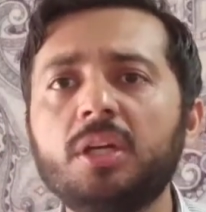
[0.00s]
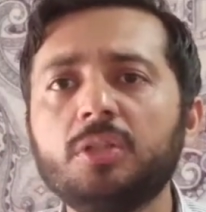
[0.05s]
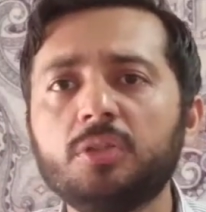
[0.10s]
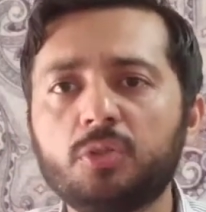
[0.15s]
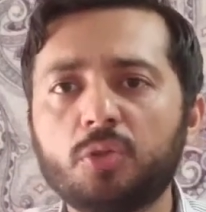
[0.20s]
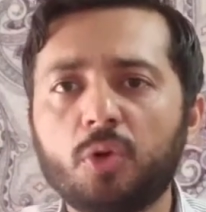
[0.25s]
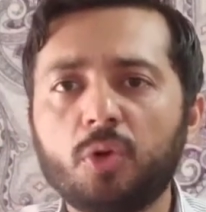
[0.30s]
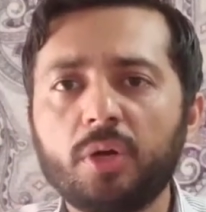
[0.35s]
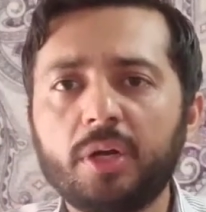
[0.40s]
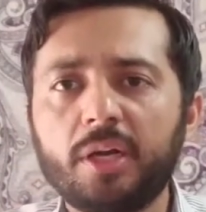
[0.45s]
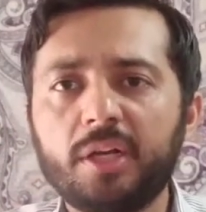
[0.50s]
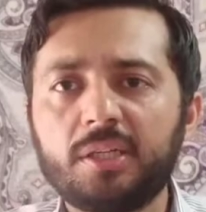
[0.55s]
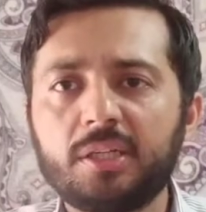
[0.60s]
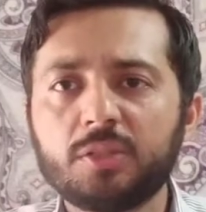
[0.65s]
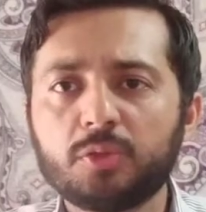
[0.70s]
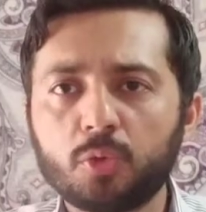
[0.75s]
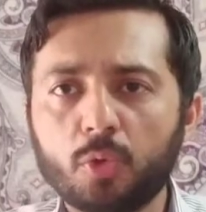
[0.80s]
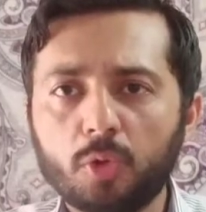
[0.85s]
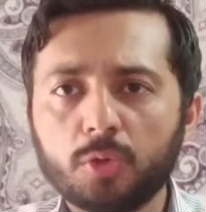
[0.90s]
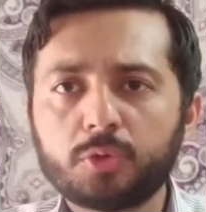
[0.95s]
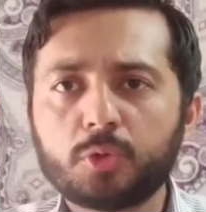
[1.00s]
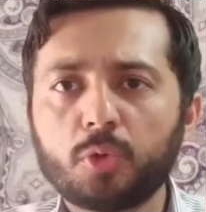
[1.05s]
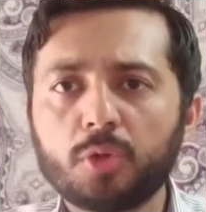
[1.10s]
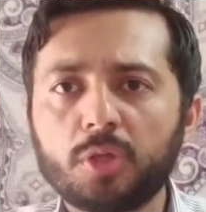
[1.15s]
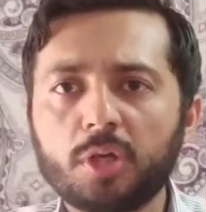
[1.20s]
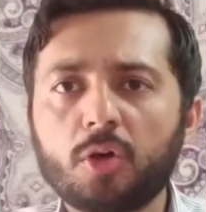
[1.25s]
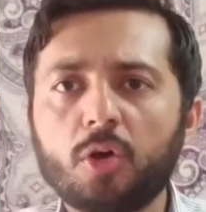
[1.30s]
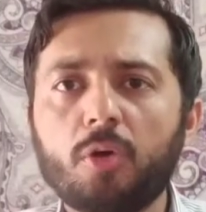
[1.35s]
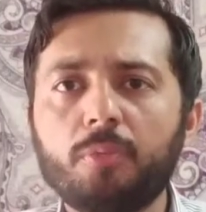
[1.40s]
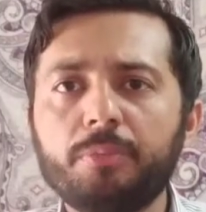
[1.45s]
So it is also
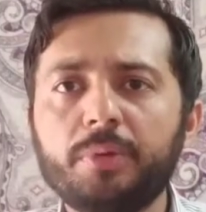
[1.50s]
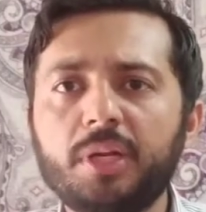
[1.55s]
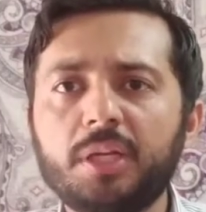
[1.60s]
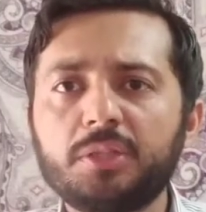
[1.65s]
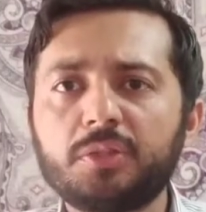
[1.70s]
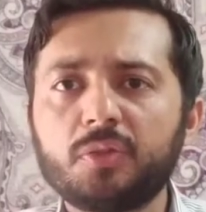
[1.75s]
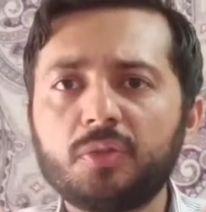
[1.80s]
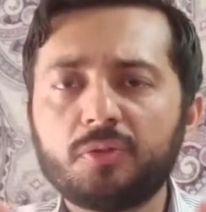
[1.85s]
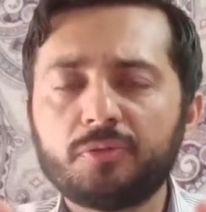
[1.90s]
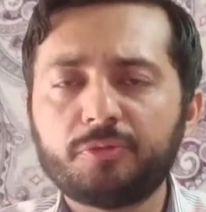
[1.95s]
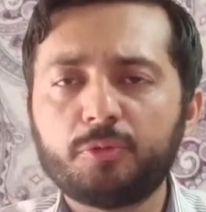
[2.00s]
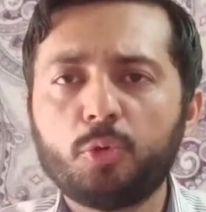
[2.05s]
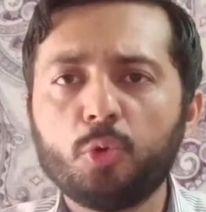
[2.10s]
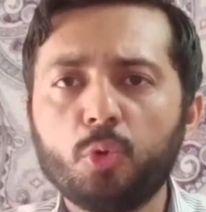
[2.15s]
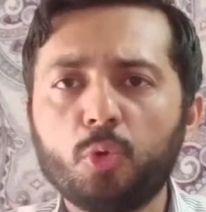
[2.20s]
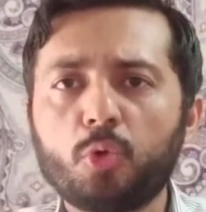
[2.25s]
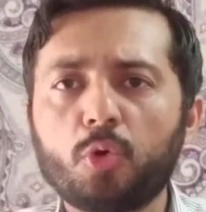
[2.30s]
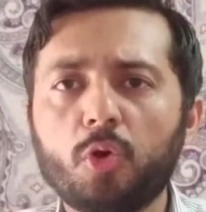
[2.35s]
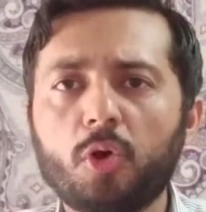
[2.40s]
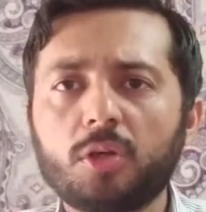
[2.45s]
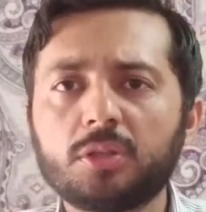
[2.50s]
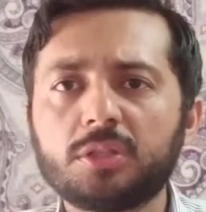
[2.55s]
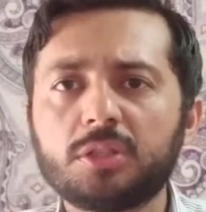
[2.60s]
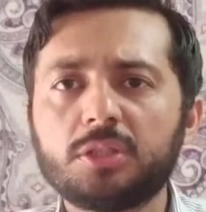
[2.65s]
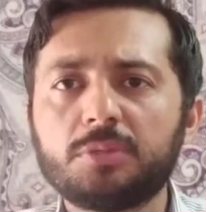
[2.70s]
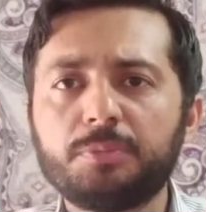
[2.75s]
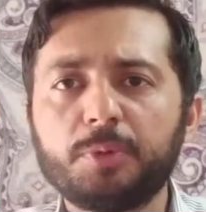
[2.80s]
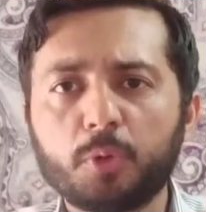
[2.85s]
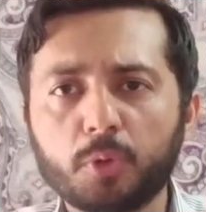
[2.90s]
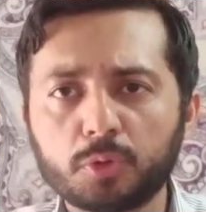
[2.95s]
the combination of two
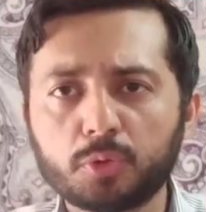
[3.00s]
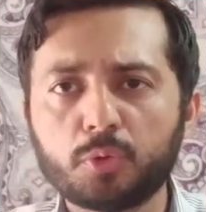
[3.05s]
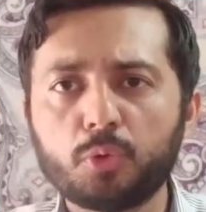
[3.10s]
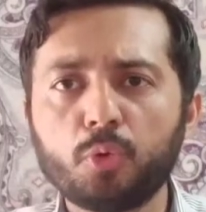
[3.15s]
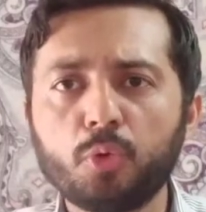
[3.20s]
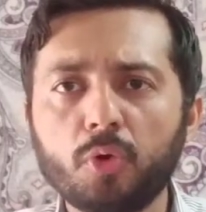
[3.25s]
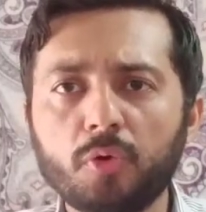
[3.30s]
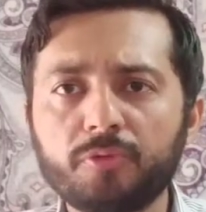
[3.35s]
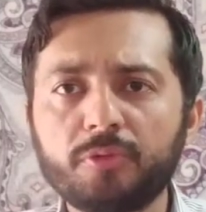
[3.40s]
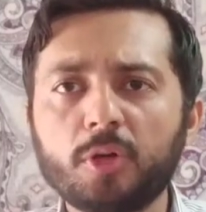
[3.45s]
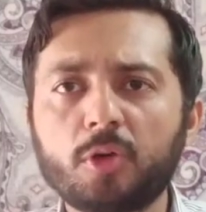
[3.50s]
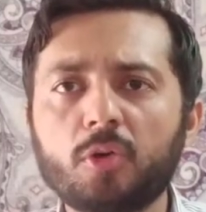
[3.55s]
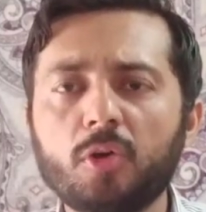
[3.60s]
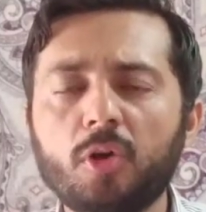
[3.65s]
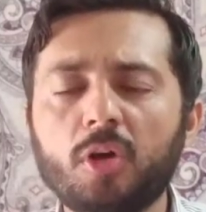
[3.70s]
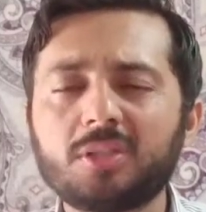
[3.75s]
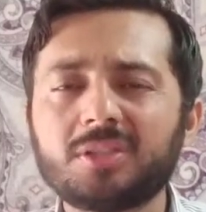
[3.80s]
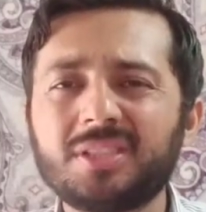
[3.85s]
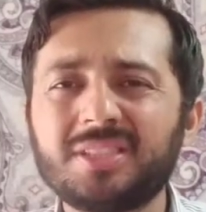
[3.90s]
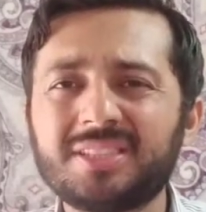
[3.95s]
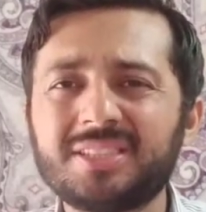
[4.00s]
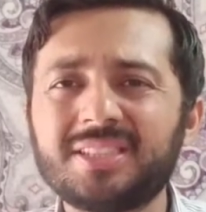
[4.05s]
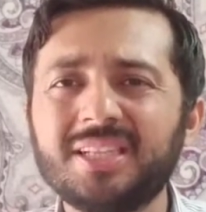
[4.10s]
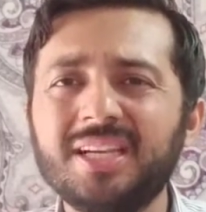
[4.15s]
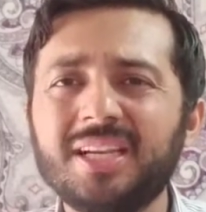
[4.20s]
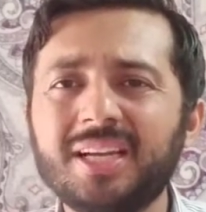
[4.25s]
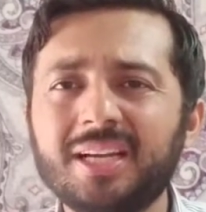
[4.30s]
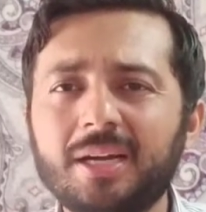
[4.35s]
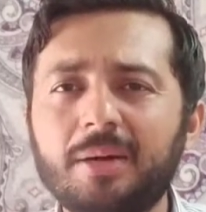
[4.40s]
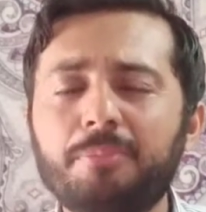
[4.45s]
clauses, because two of the clauses
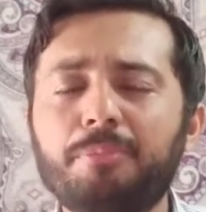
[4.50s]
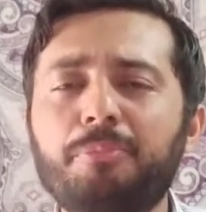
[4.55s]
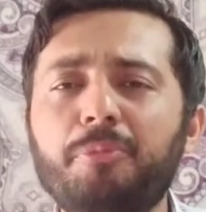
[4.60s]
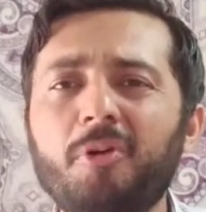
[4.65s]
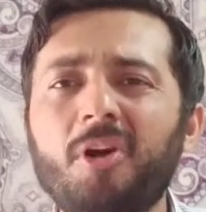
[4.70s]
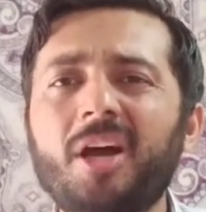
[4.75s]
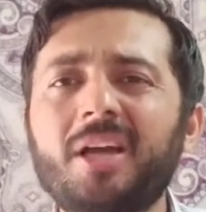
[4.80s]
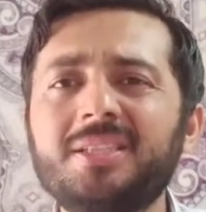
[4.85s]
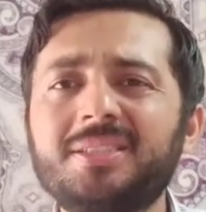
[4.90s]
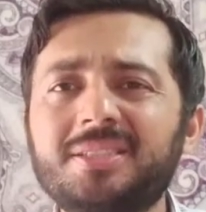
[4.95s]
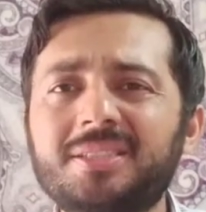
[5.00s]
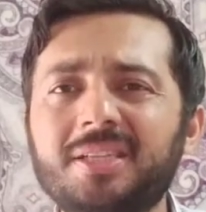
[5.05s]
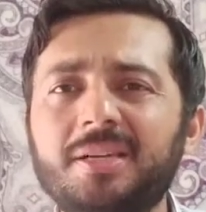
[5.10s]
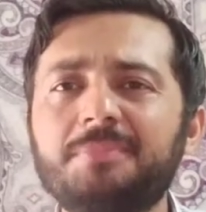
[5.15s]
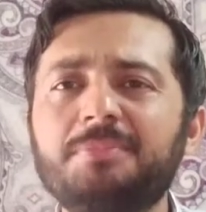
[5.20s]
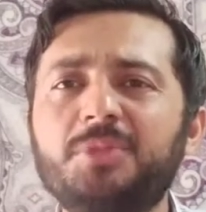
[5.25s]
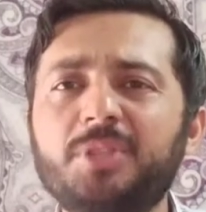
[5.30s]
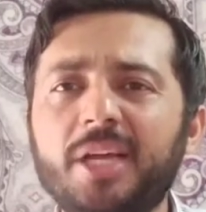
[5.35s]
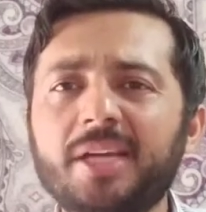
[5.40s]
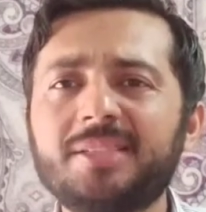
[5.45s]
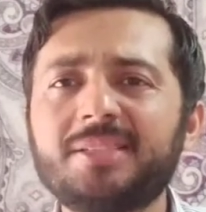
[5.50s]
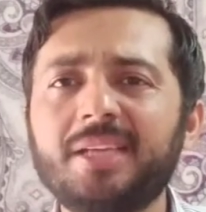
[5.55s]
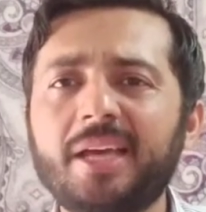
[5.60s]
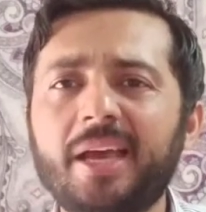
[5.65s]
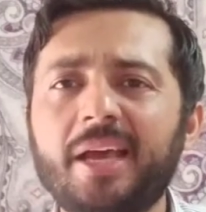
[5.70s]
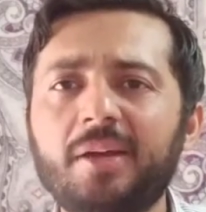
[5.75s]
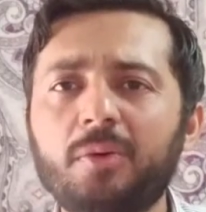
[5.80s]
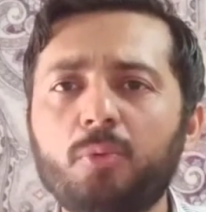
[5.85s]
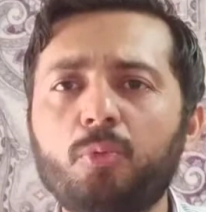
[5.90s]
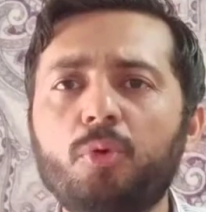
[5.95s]
comprise subject
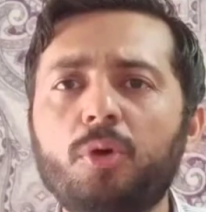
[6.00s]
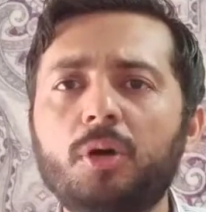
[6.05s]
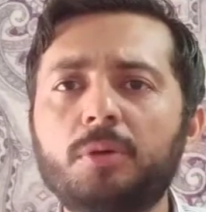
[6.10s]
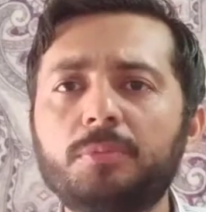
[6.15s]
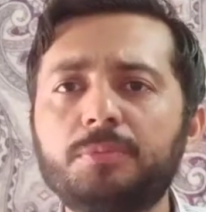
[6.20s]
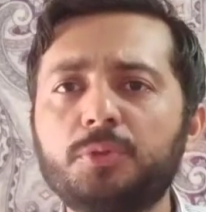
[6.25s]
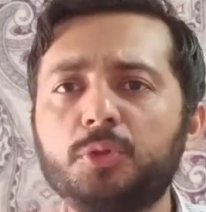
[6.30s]
and verb.